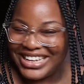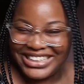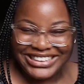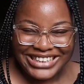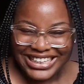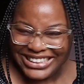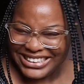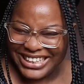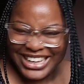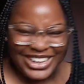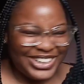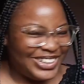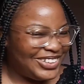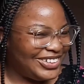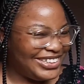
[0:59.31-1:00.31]
Is she a
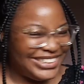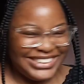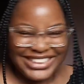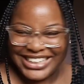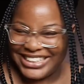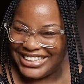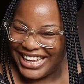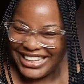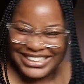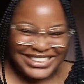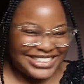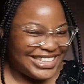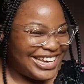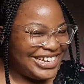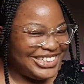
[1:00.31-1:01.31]
singer? Is she a
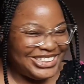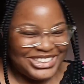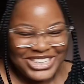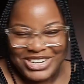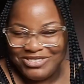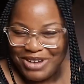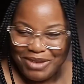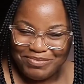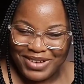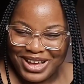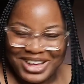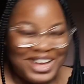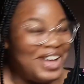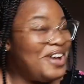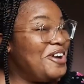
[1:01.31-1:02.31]
dancer? Is she a
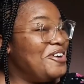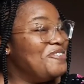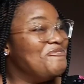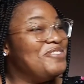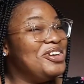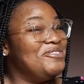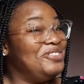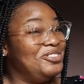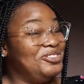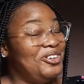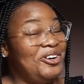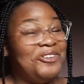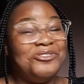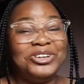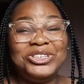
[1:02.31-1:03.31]
rapper? We will
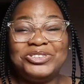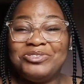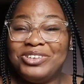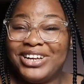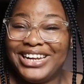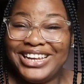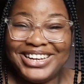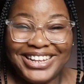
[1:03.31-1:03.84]
know once we we'll